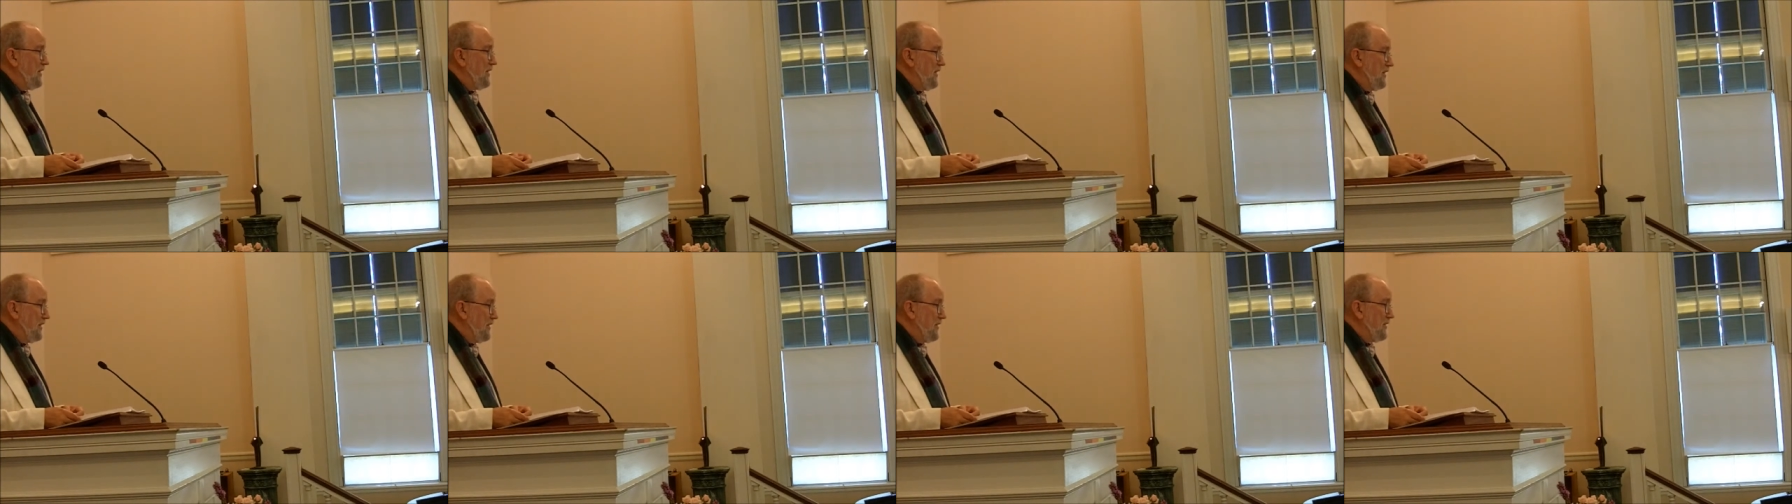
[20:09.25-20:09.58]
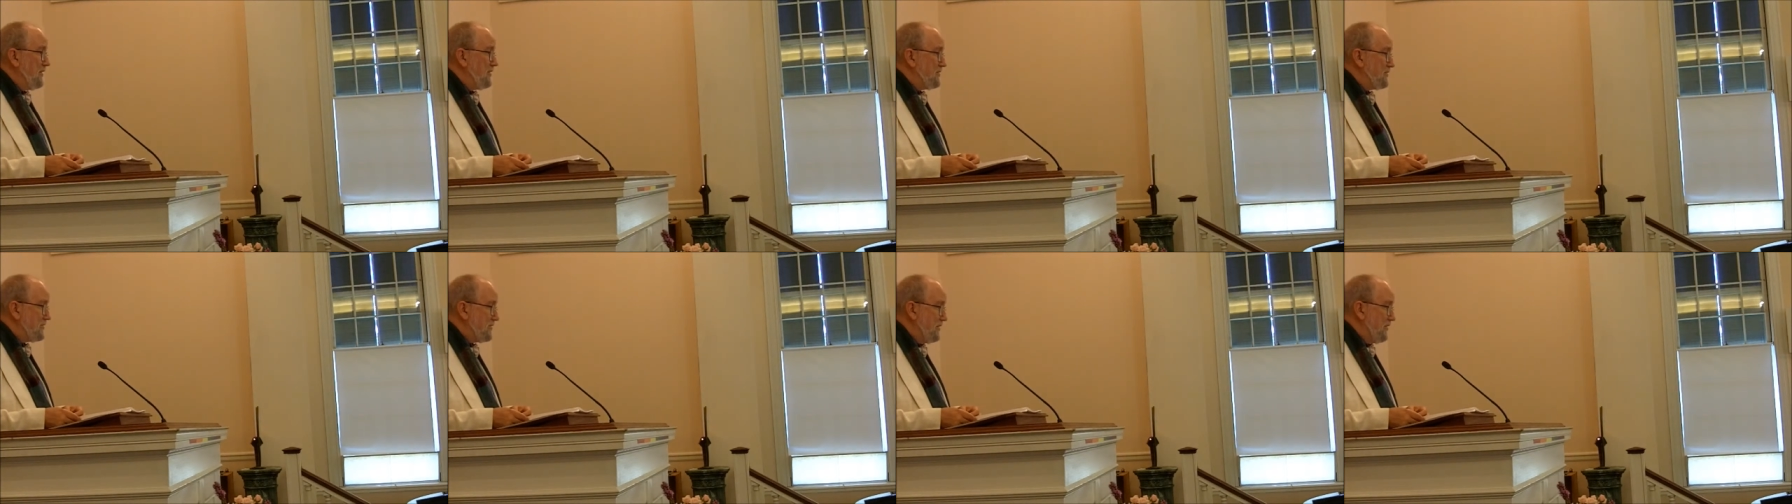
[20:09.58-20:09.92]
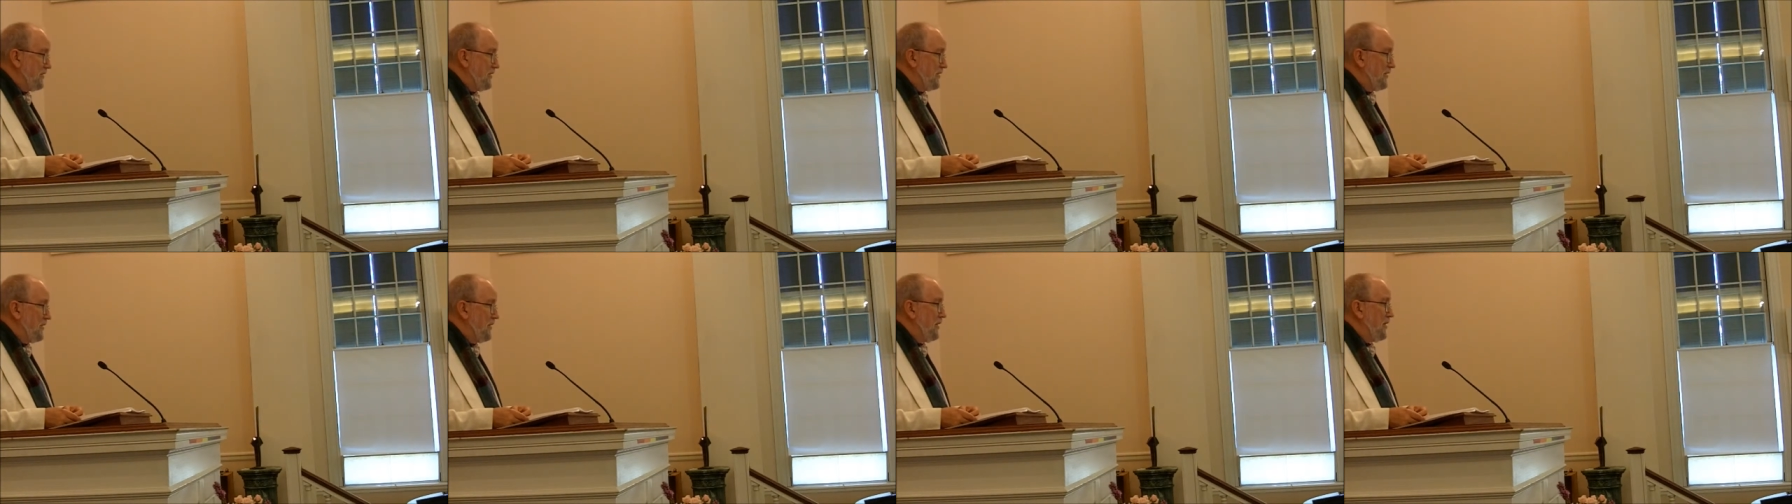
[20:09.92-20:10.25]
It is
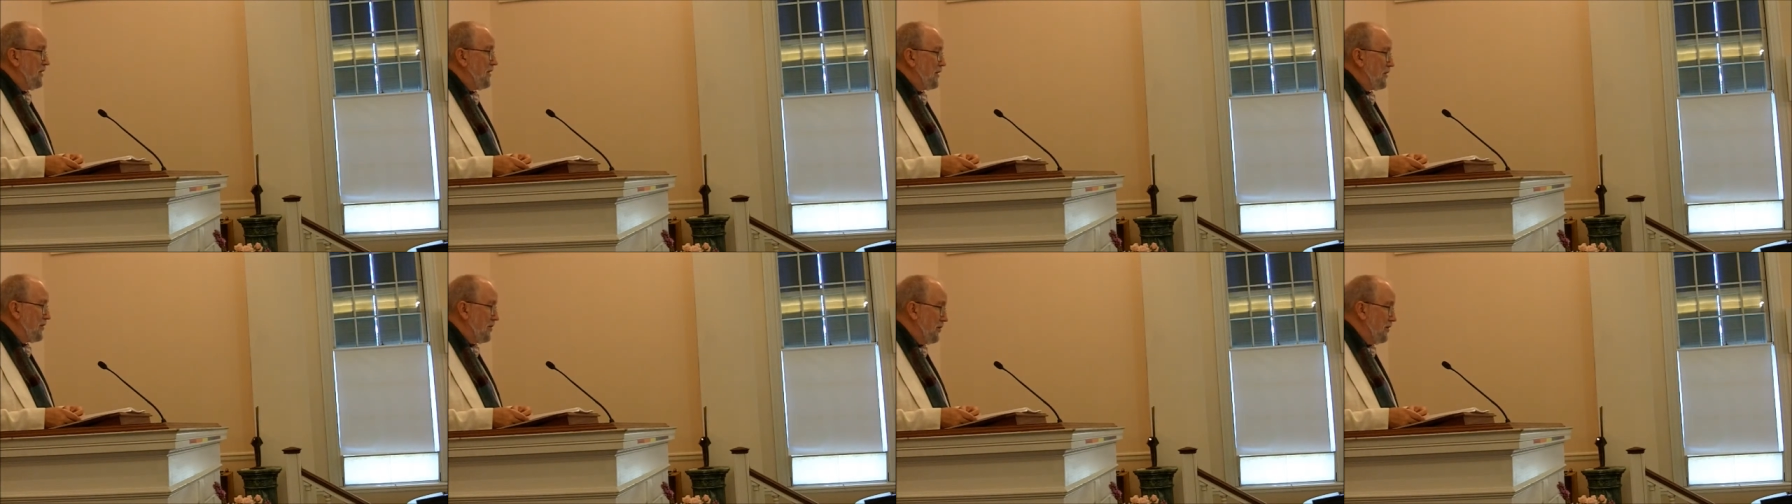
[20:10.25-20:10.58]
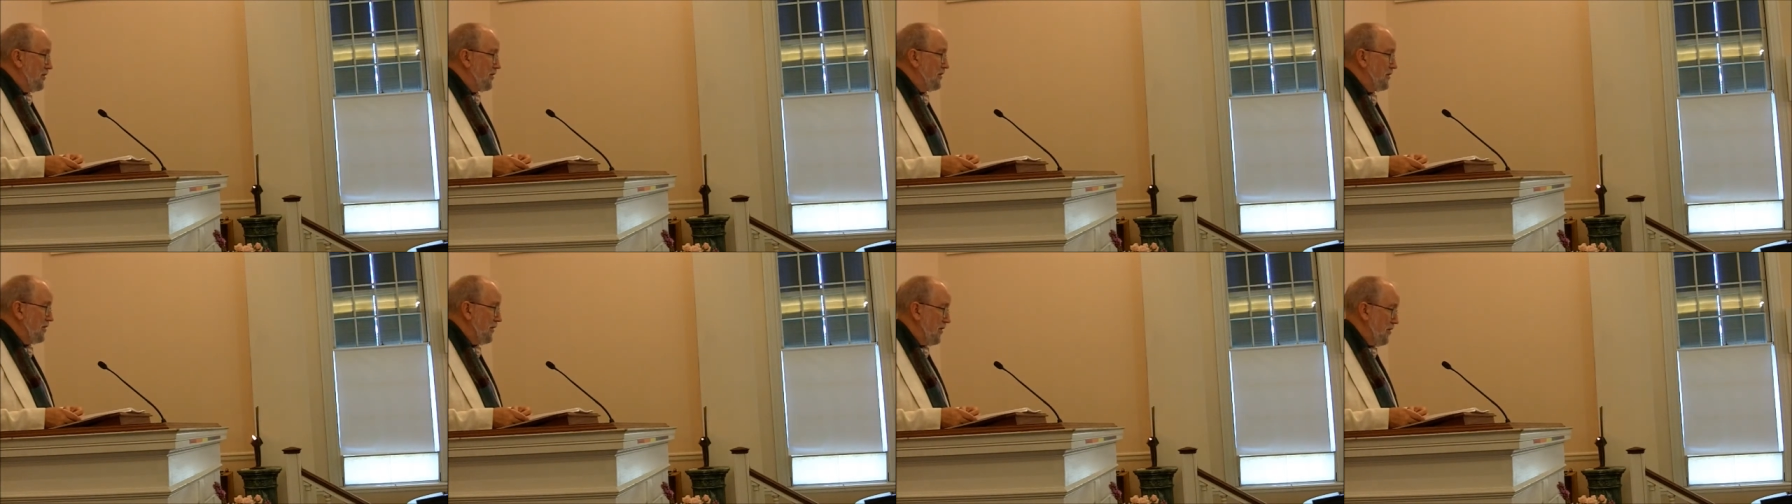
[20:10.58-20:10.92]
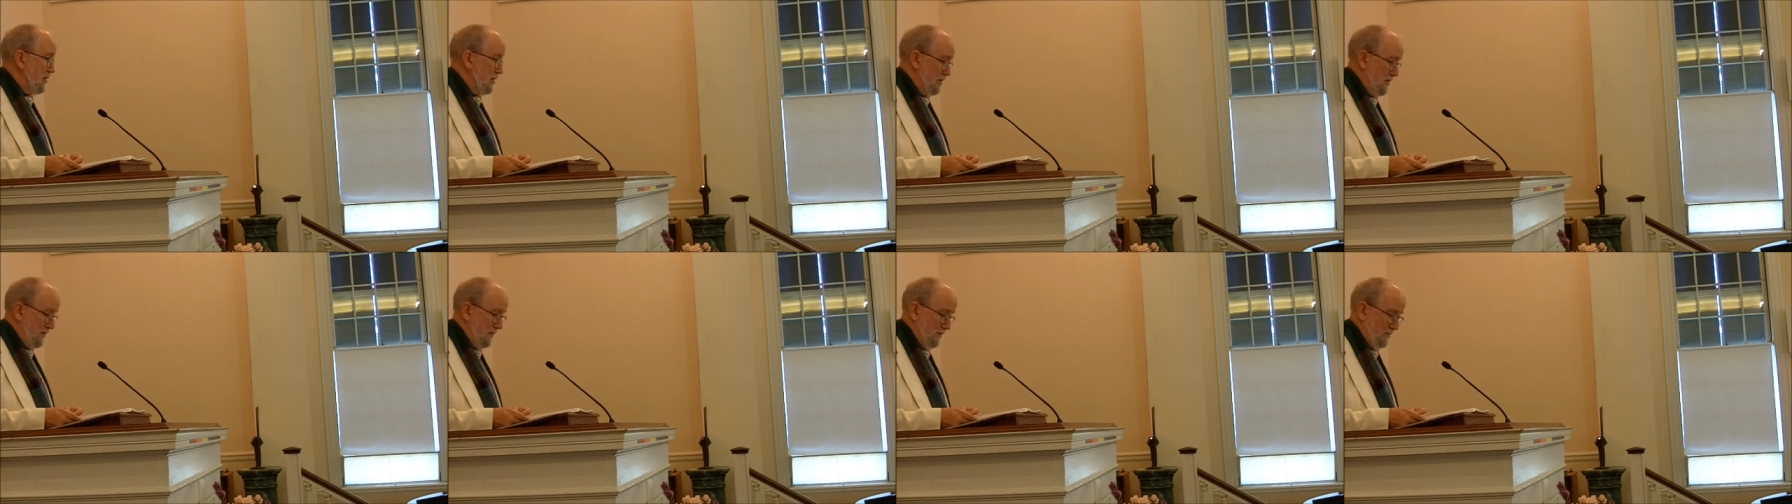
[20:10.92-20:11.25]
still good
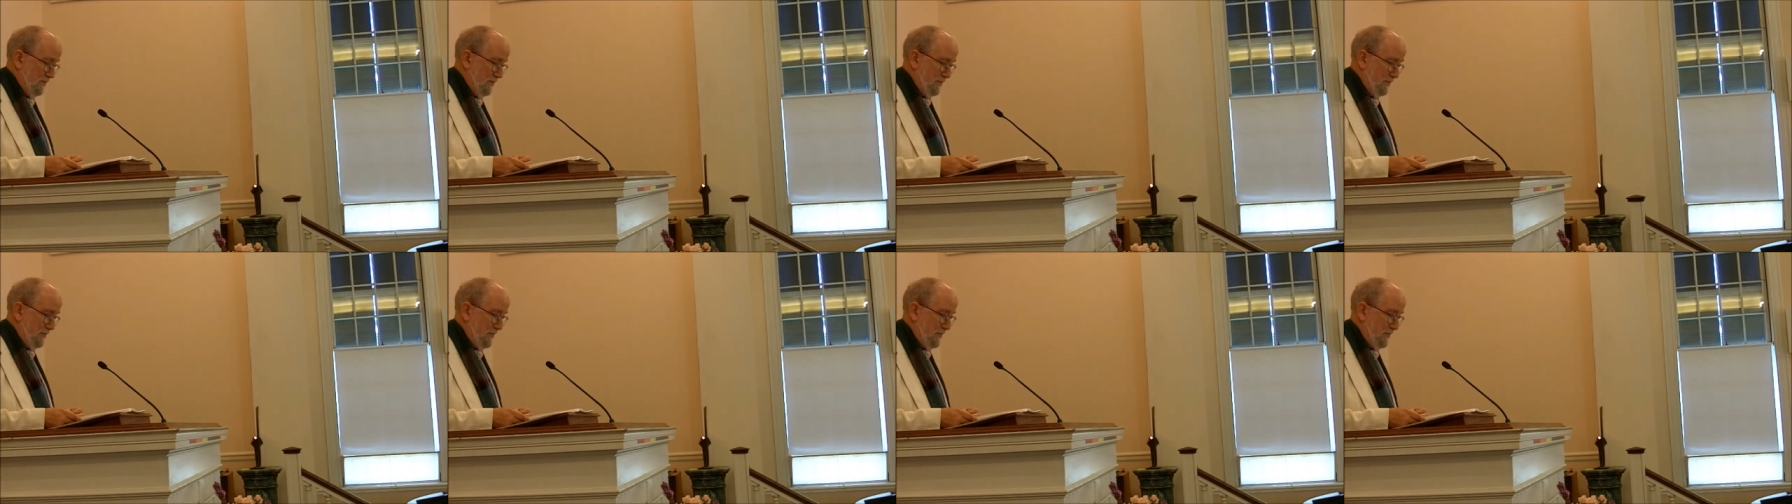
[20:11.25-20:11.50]
law.